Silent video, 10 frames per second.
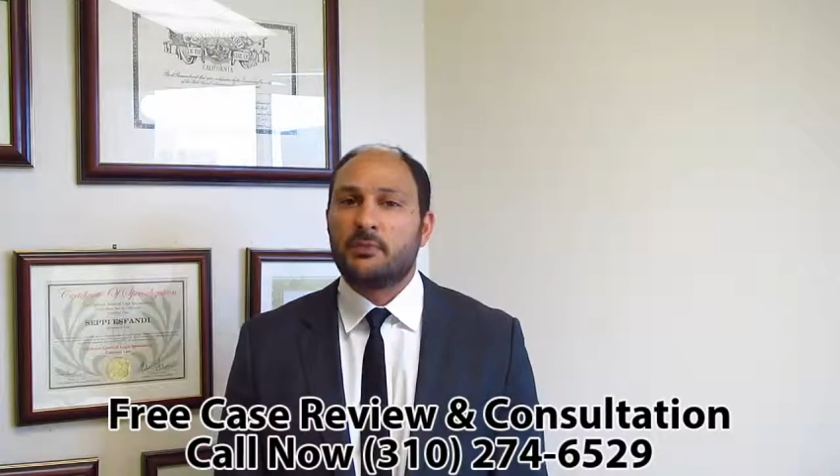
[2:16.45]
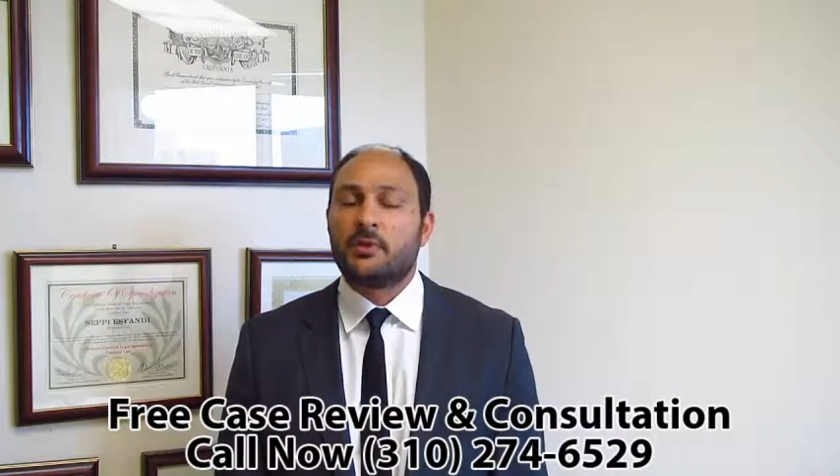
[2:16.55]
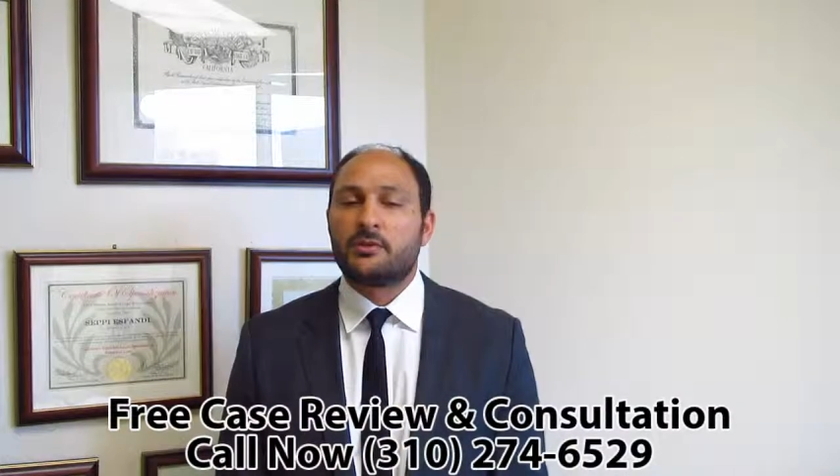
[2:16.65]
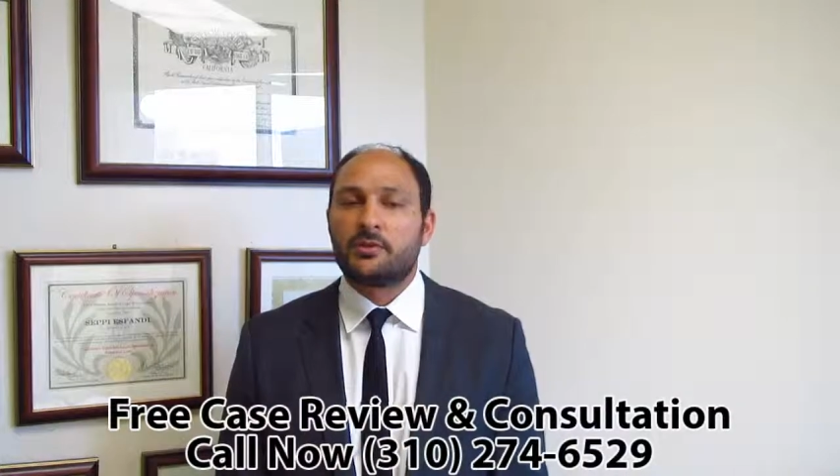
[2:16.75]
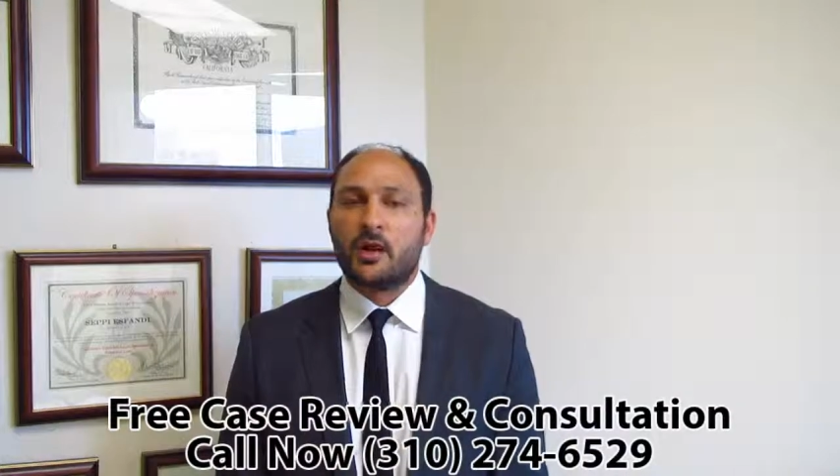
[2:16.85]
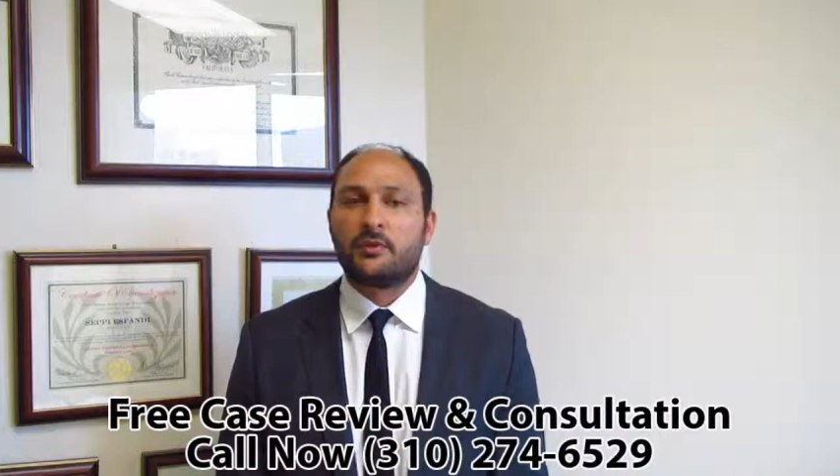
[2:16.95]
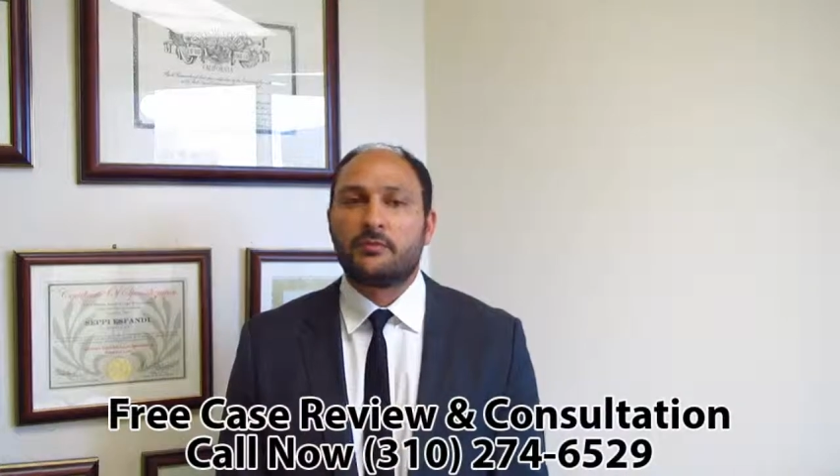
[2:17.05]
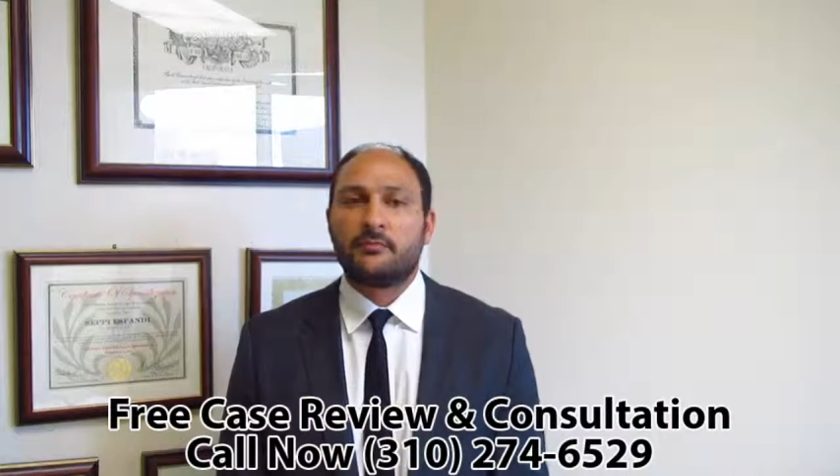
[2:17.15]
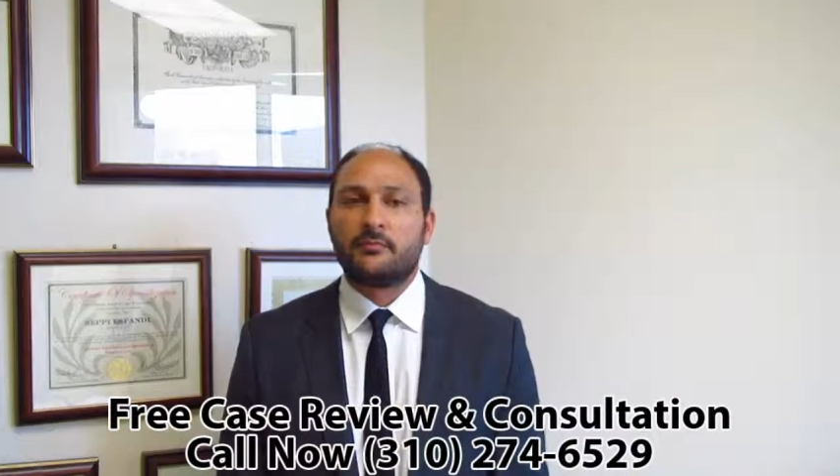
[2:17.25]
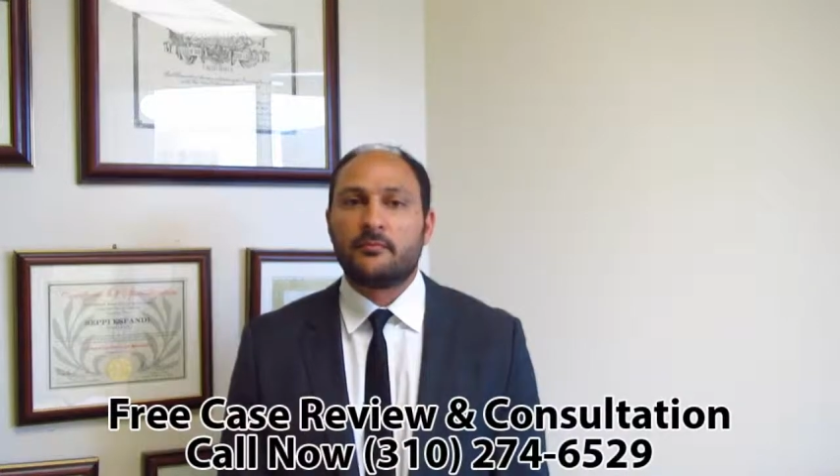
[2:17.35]
withdrawn
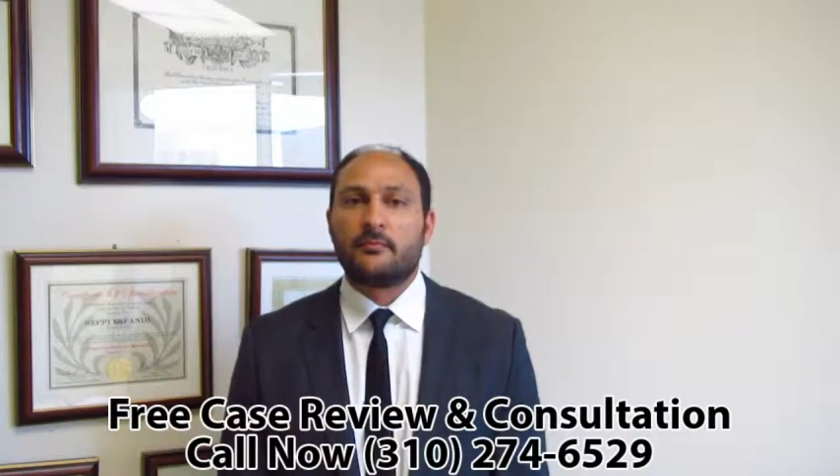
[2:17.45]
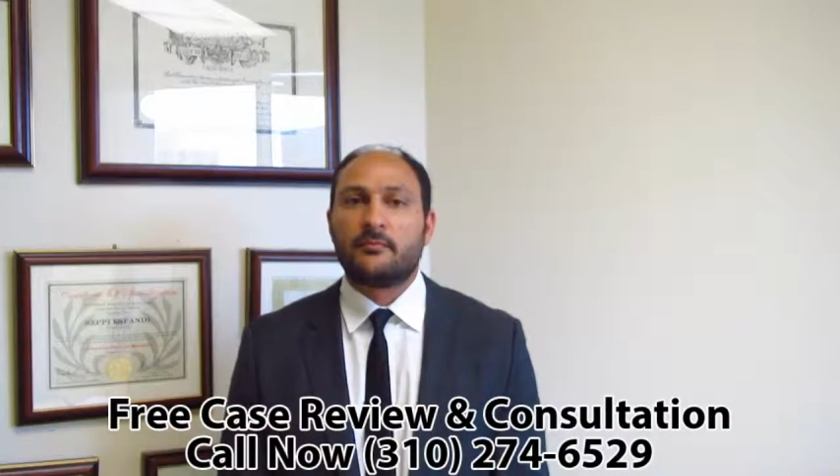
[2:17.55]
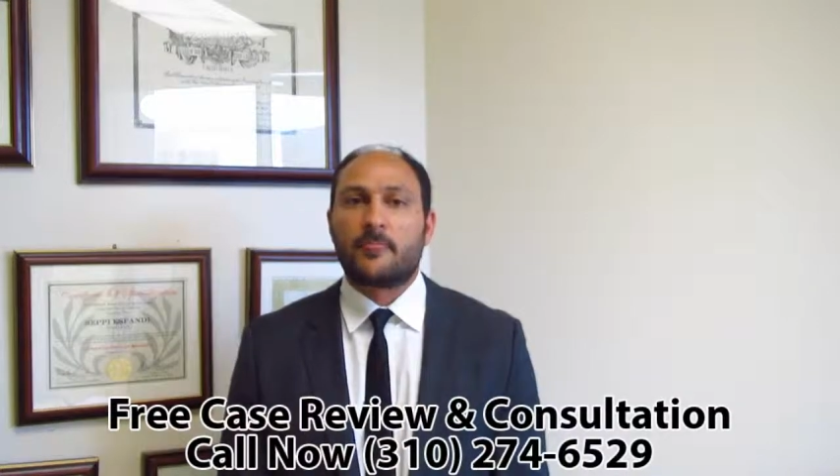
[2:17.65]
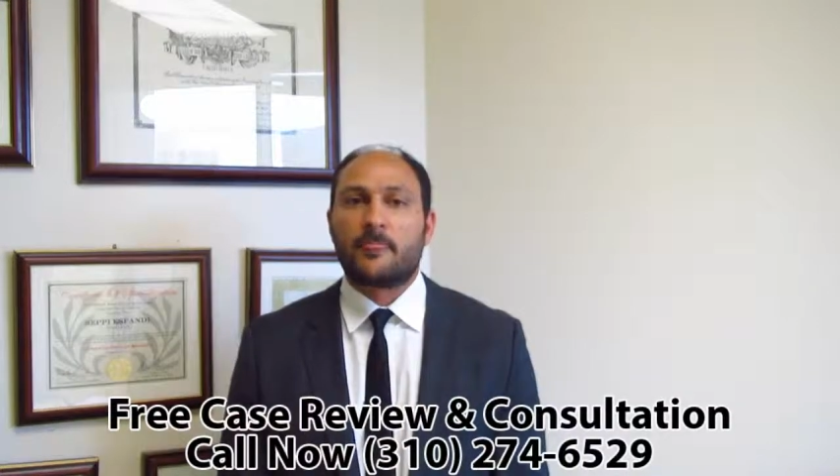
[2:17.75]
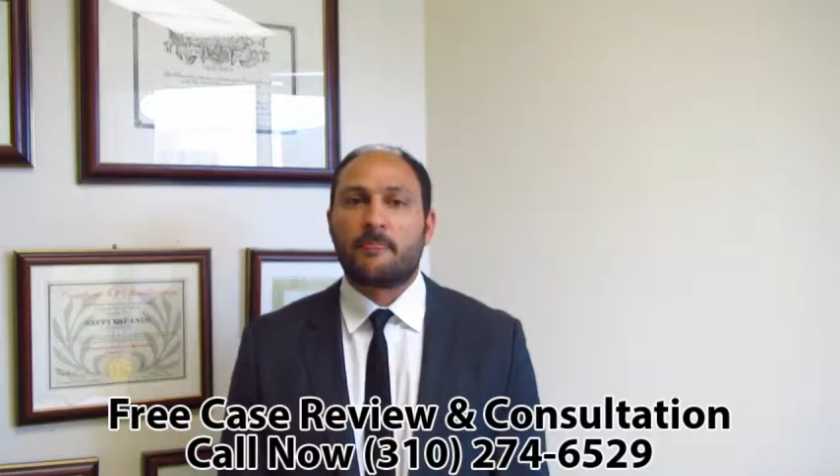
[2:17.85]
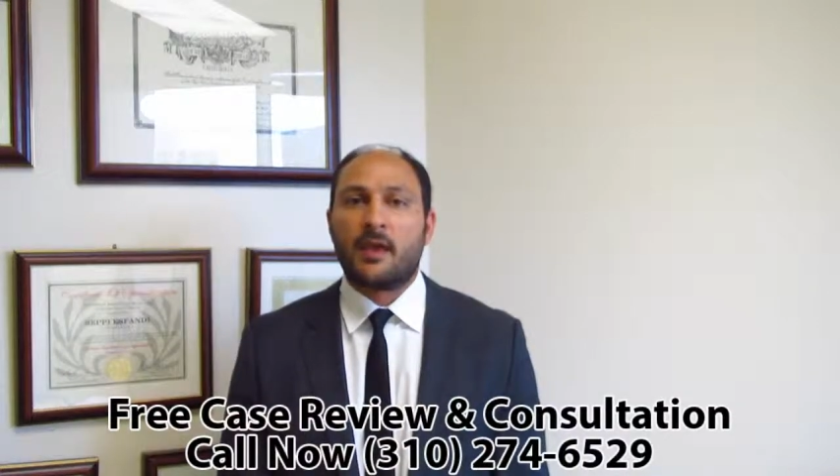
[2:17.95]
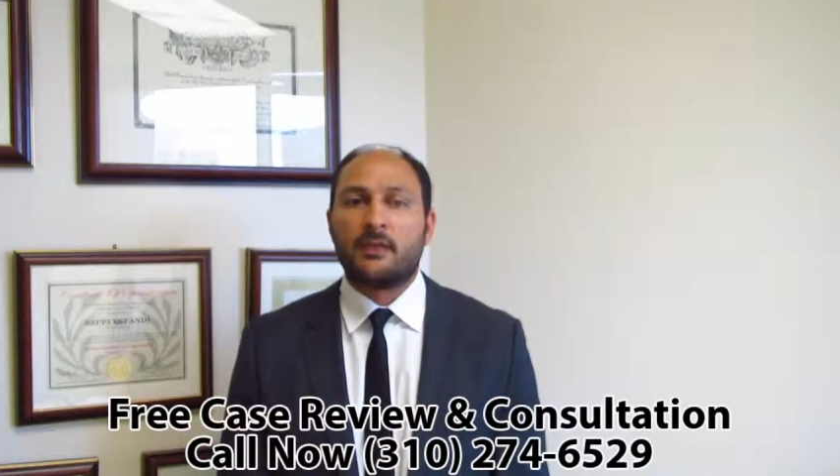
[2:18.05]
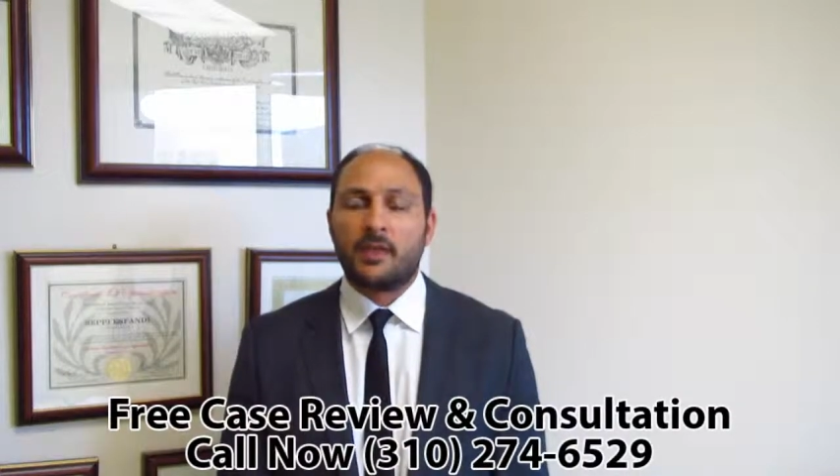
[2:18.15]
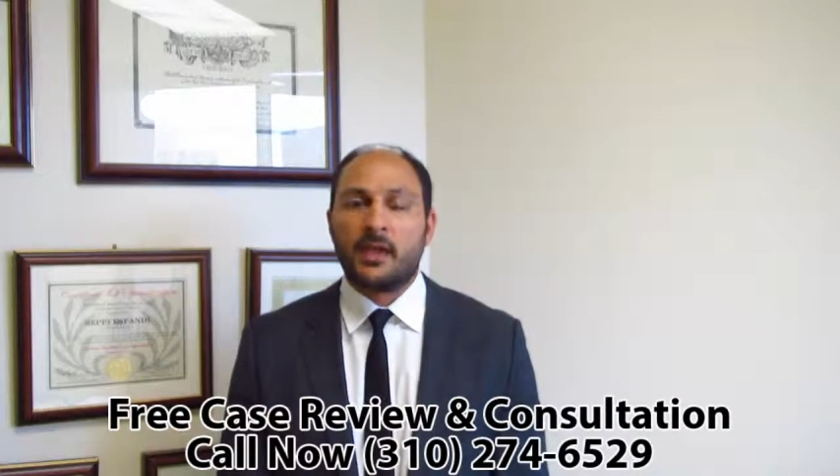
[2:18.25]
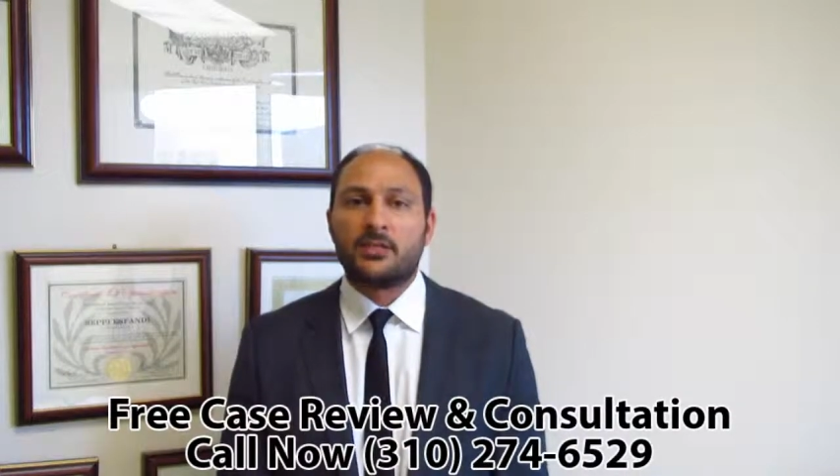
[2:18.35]
and the
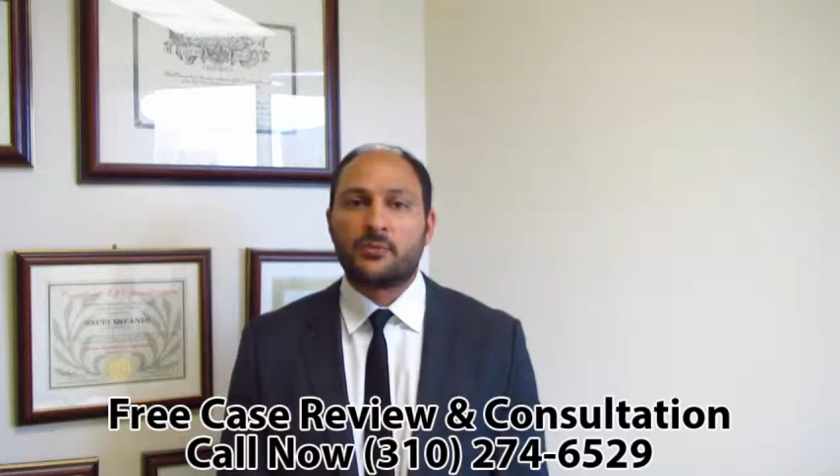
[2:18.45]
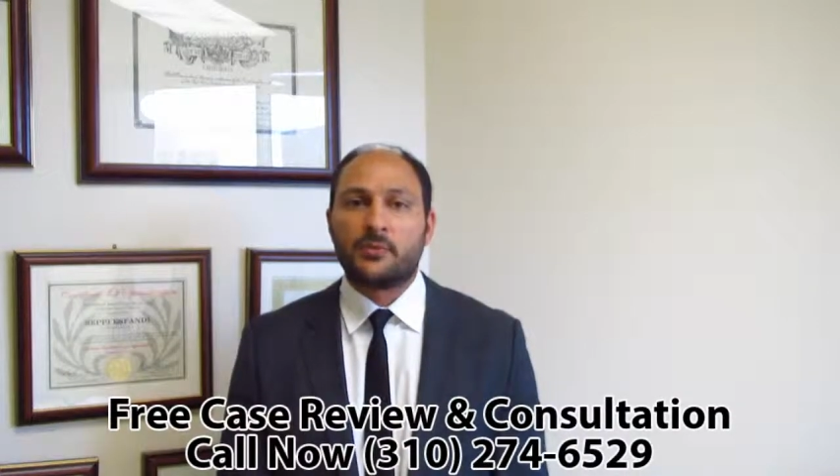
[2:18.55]
case